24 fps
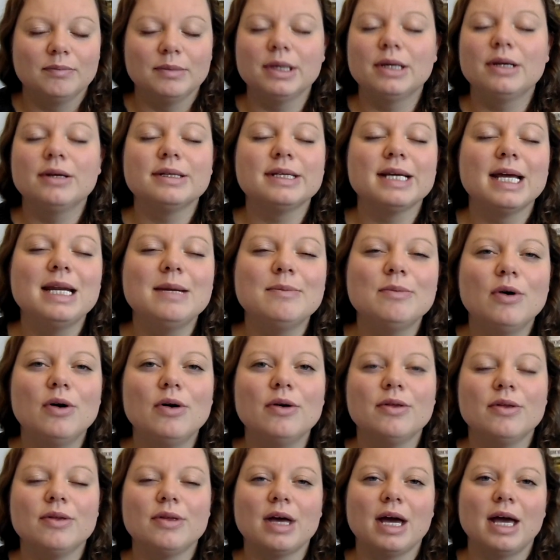Because any
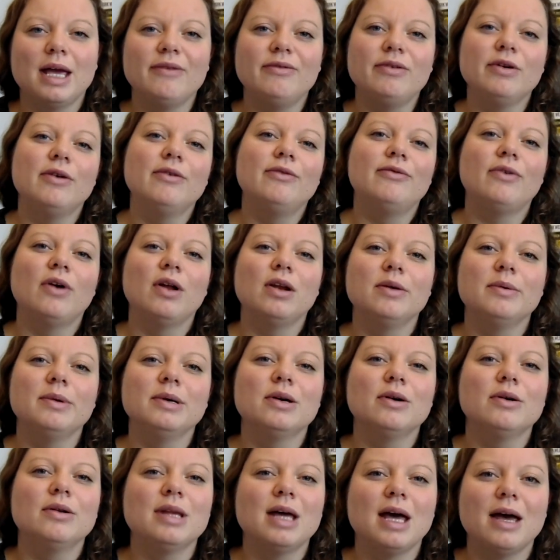more than that, if you're
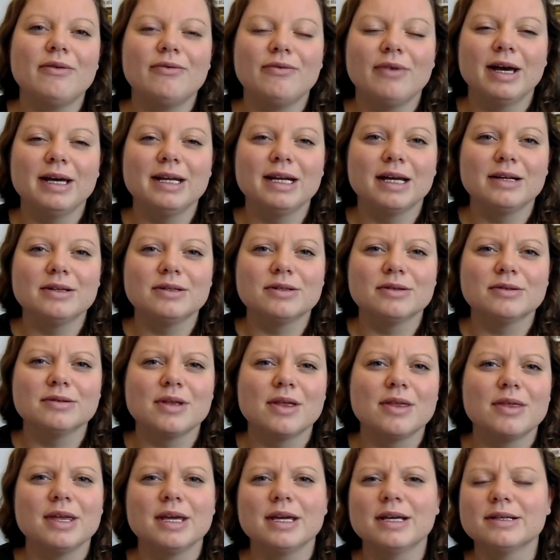following all their financials
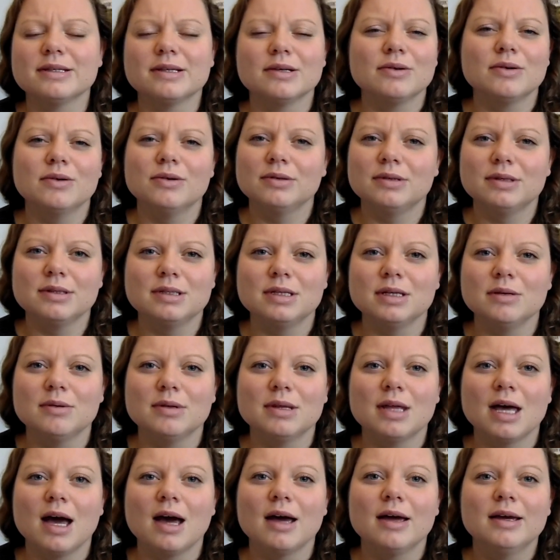and things and all to do
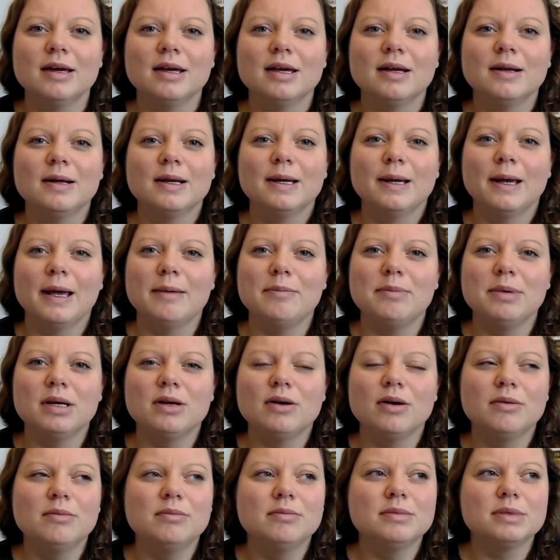with that, it
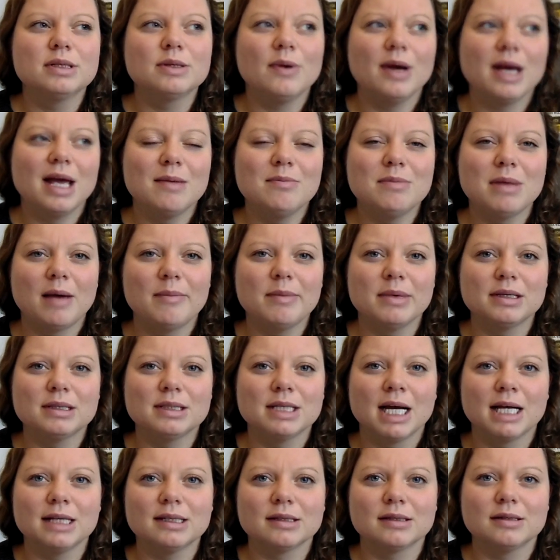becomes quite a mammoth
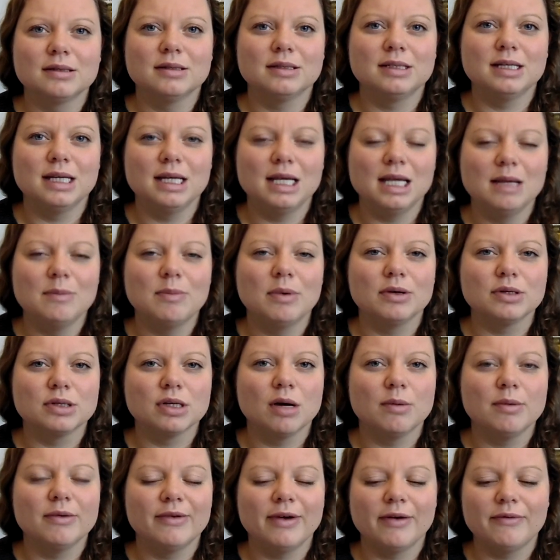task to keep on
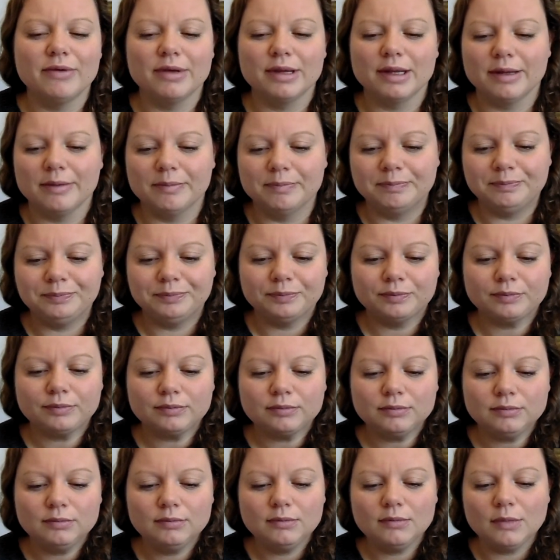top of everything.
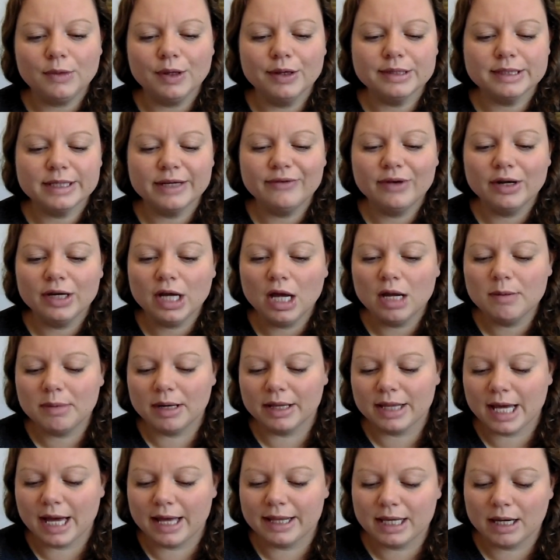So if I go
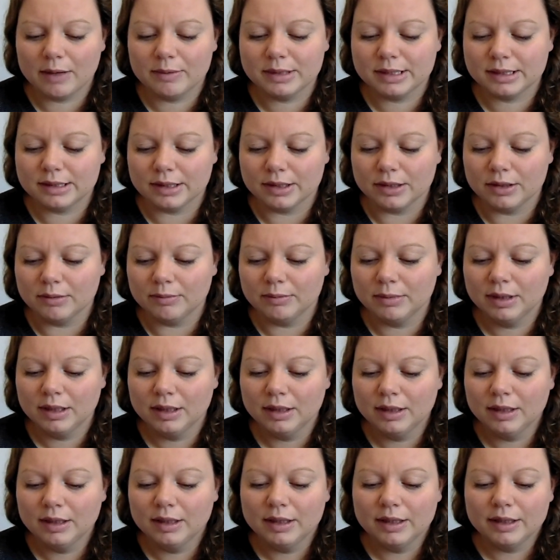back there, that was Zoom.
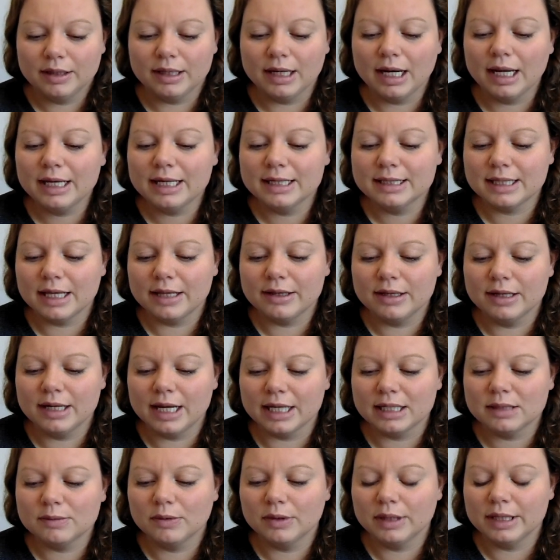Like I said, the
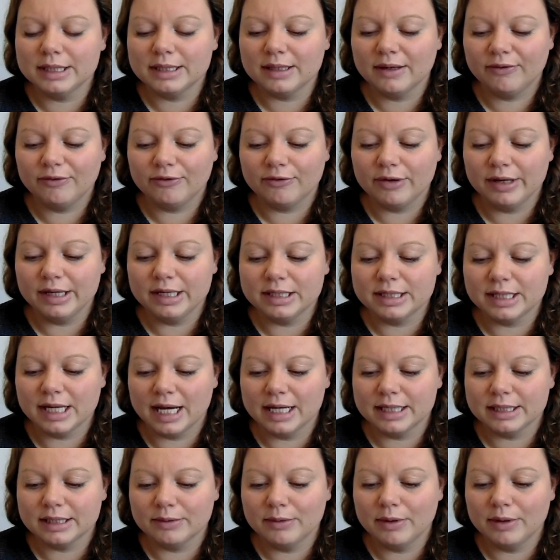next one is a free
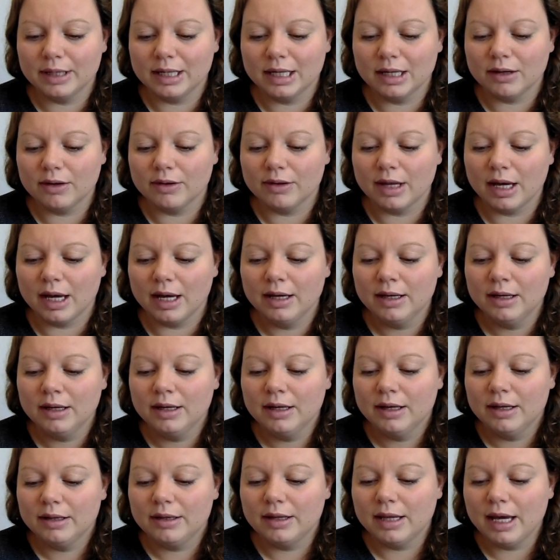share, so I won't click on that.
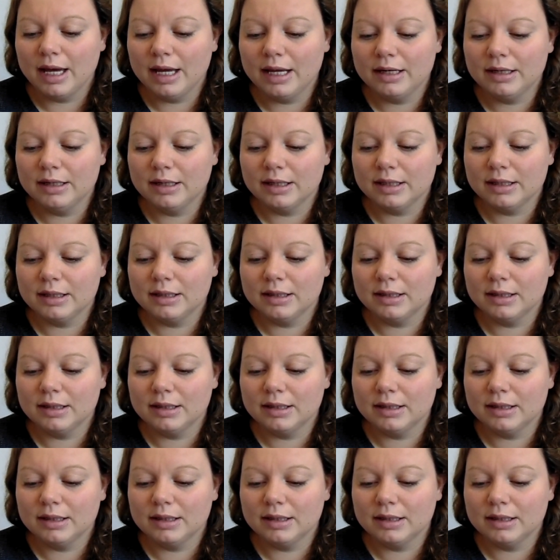Then